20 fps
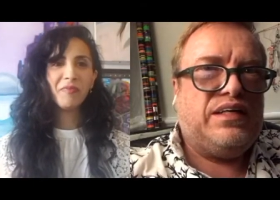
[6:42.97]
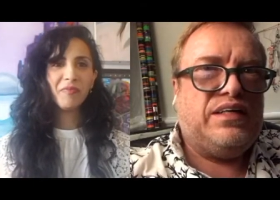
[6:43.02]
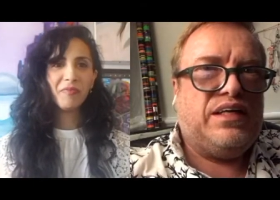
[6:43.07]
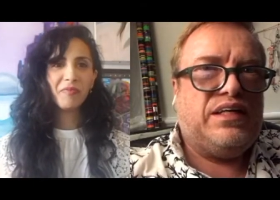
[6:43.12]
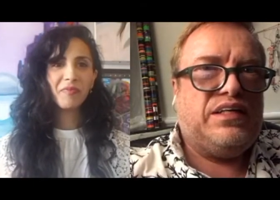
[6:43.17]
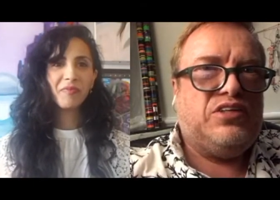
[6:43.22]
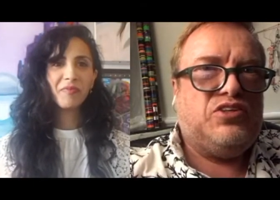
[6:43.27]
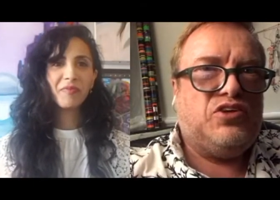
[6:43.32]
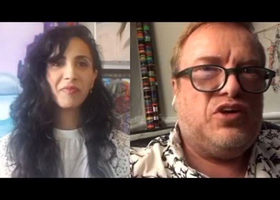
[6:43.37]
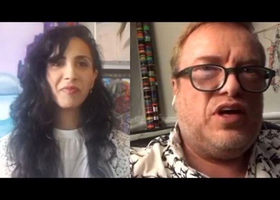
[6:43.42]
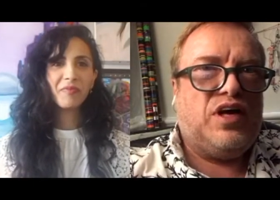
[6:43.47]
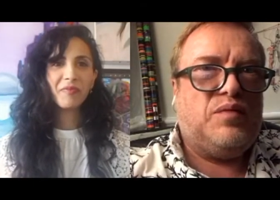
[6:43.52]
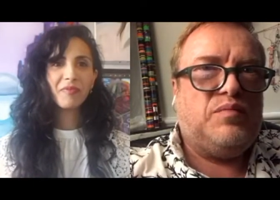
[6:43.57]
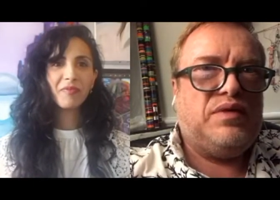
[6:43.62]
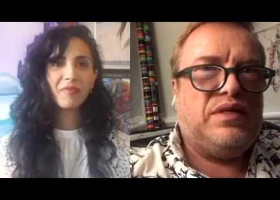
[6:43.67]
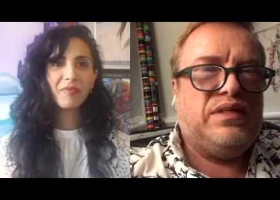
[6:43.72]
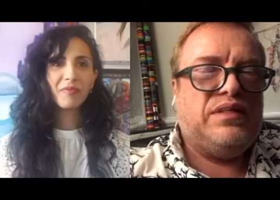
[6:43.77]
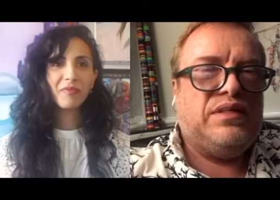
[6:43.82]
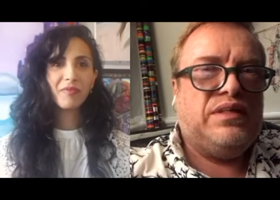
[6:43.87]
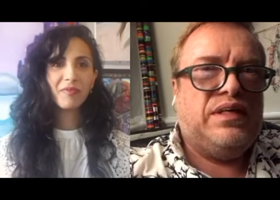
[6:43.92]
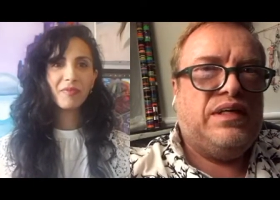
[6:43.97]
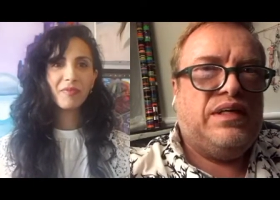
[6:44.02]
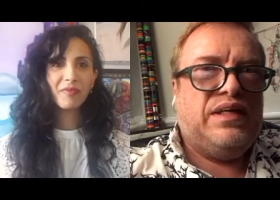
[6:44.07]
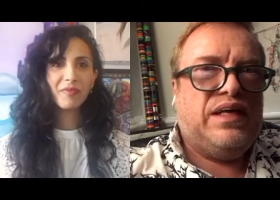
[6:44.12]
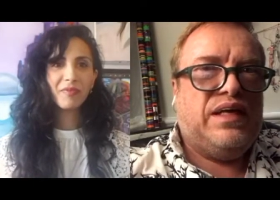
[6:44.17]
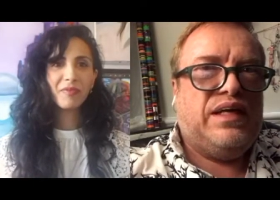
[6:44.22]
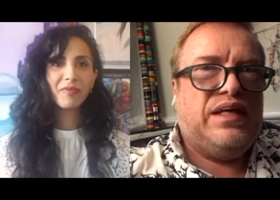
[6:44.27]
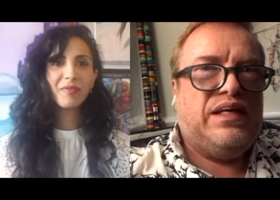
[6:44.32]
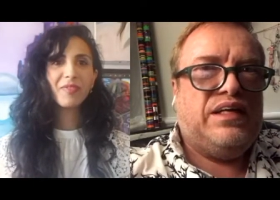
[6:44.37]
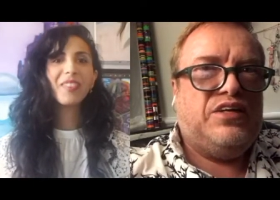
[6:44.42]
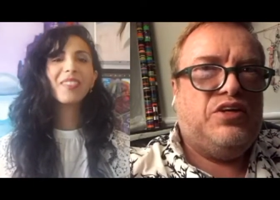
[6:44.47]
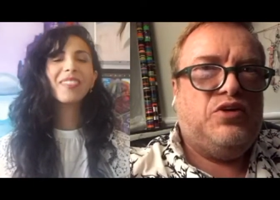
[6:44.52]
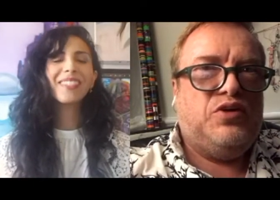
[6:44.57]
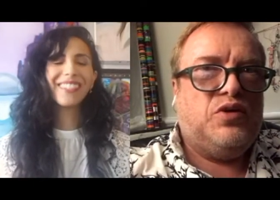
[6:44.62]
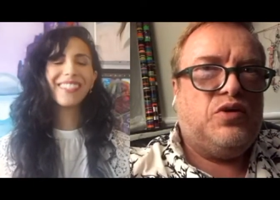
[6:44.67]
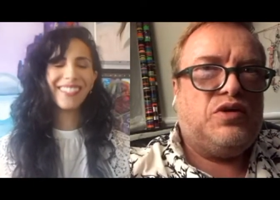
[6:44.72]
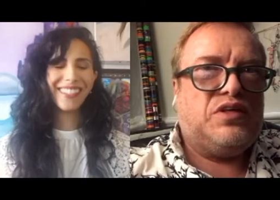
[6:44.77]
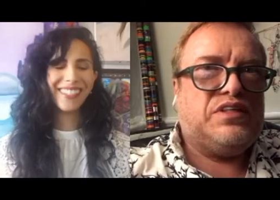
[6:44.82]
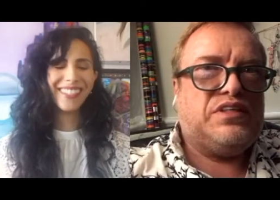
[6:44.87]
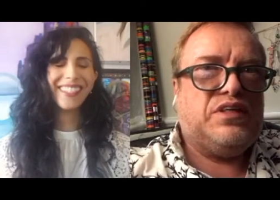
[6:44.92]
Speaker 1: of drama. And New
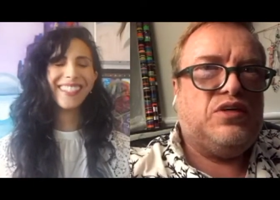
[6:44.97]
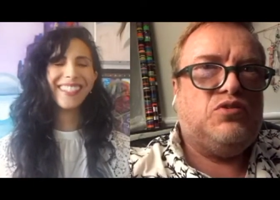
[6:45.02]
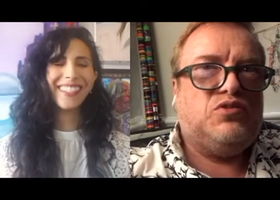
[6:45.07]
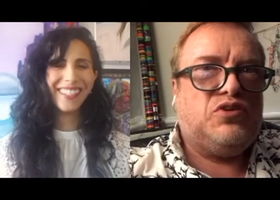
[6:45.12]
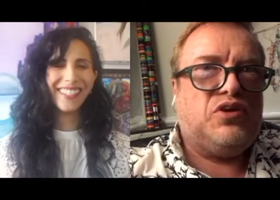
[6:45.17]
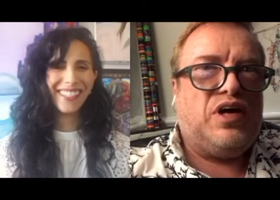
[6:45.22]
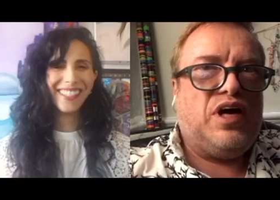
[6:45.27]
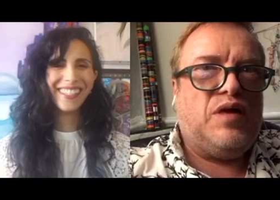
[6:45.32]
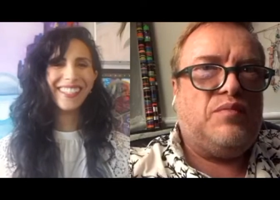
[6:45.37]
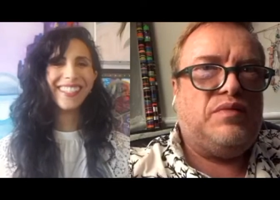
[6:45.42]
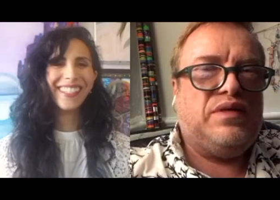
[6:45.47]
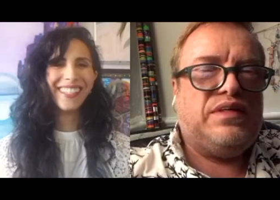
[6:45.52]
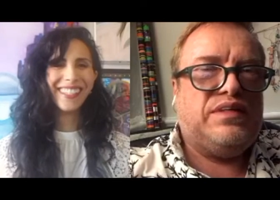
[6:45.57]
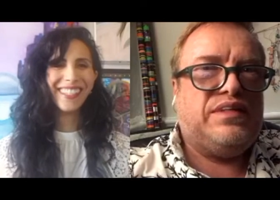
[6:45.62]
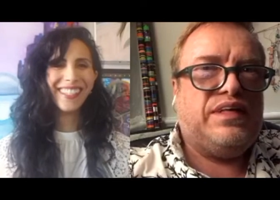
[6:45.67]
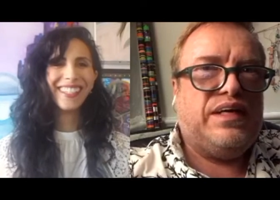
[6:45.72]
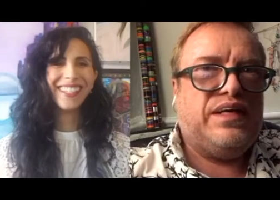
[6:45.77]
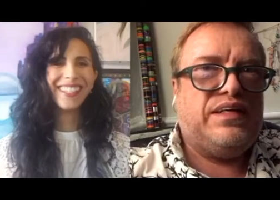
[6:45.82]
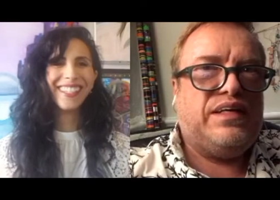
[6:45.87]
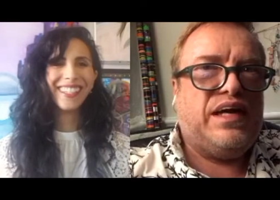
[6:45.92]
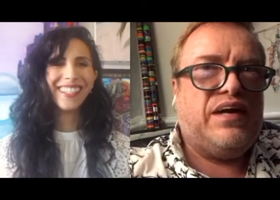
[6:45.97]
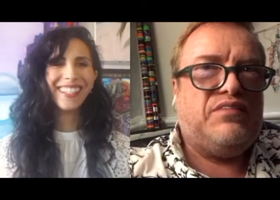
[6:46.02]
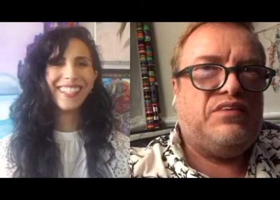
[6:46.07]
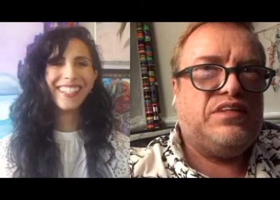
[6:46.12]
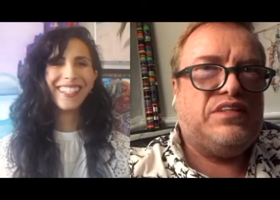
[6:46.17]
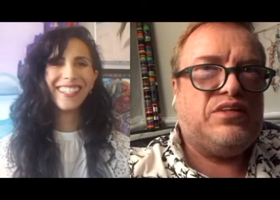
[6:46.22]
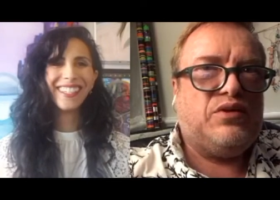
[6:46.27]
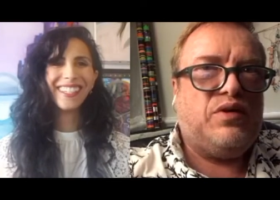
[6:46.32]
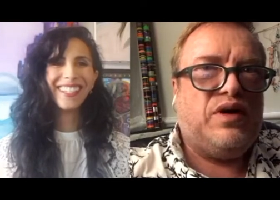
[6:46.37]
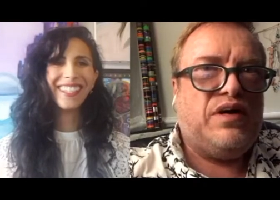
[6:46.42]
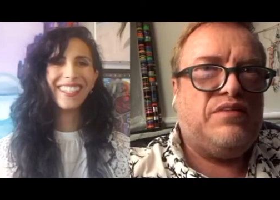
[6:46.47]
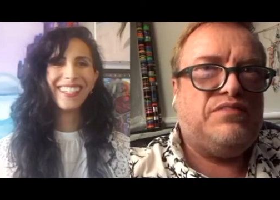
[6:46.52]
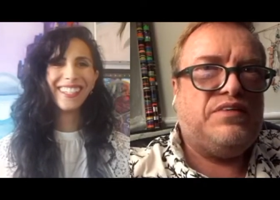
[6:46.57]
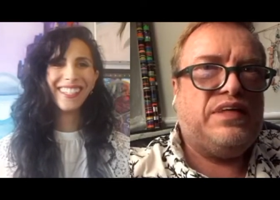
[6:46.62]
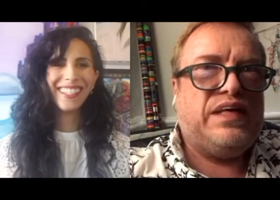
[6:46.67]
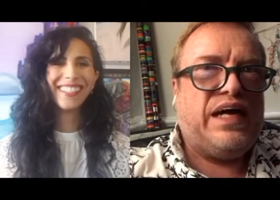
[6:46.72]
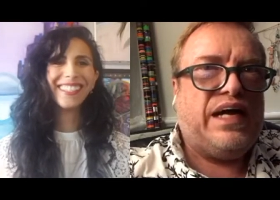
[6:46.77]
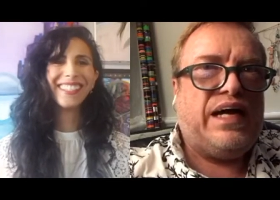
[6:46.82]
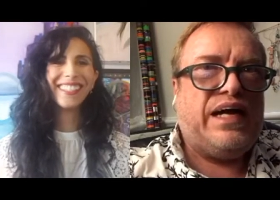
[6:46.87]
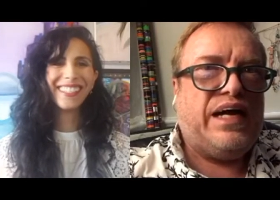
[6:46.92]
York's so drama that every so often
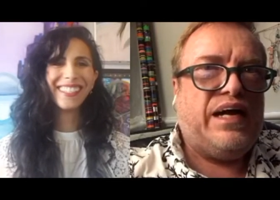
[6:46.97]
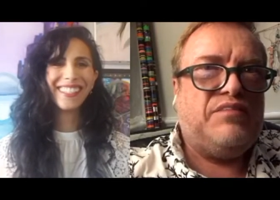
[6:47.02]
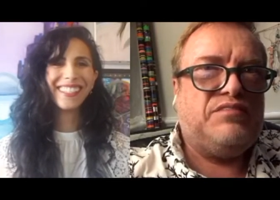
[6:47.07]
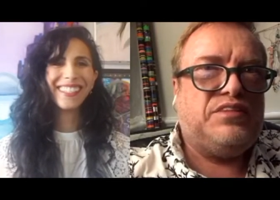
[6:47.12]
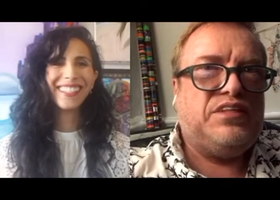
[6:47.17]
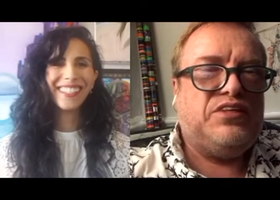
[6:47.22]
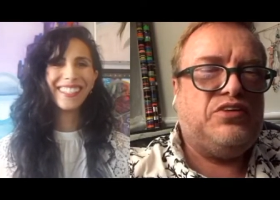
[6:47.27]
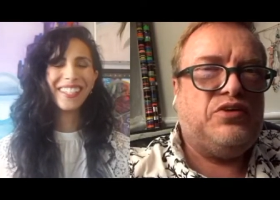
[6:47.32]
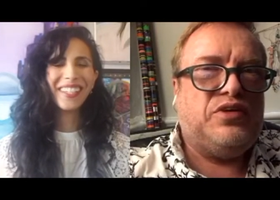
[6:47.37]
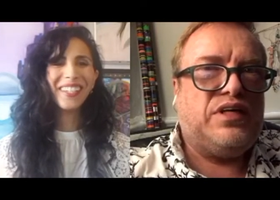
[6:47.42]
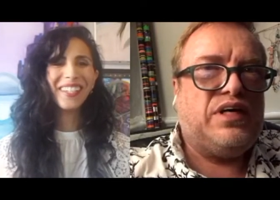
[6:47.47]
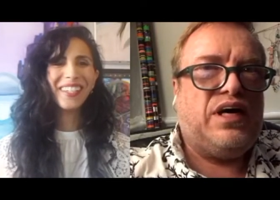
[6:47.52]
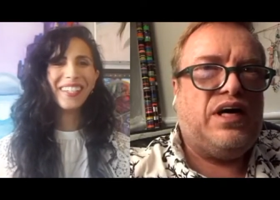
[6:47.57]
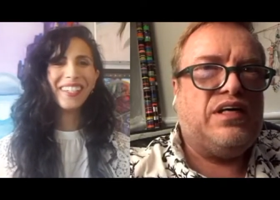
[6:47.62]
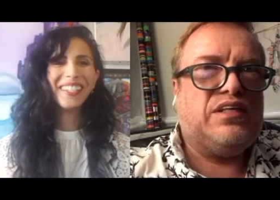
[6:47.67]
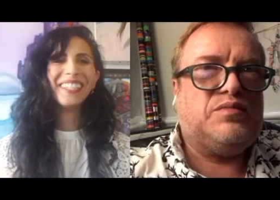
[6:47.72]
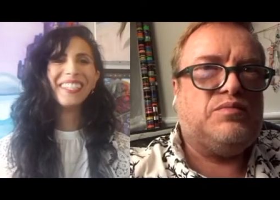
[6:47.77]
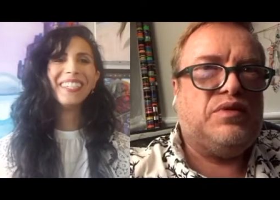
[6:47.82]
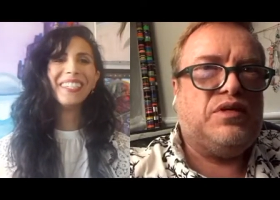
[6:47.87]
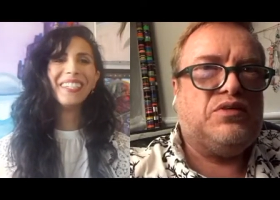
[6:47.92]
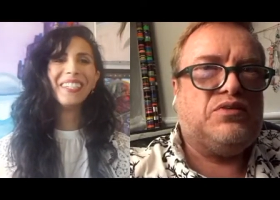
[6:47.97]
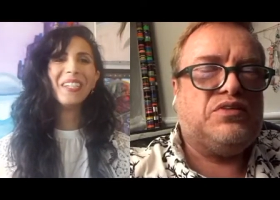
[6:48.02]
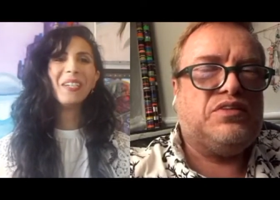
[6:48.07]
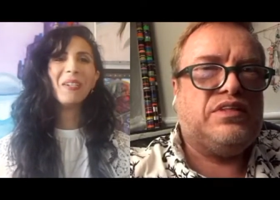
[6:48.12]
I have to do a Cosmos.